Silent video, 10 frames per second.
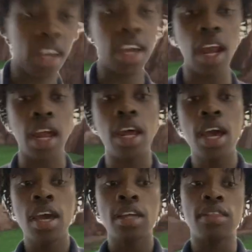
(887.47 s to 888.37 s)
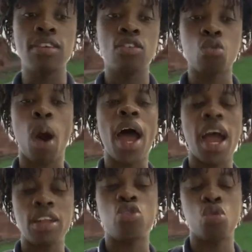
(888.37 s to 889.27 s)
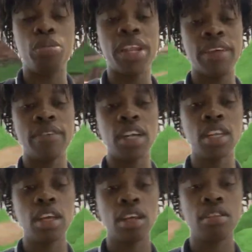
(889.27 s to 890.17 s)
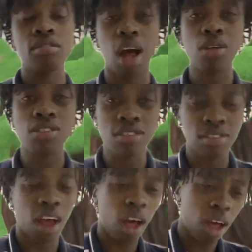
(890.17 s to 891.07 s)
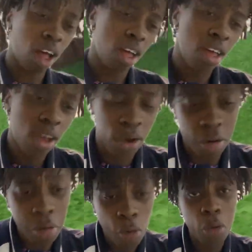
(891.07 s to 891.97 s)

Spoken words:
And then this is why I do believe that counters are gonna be more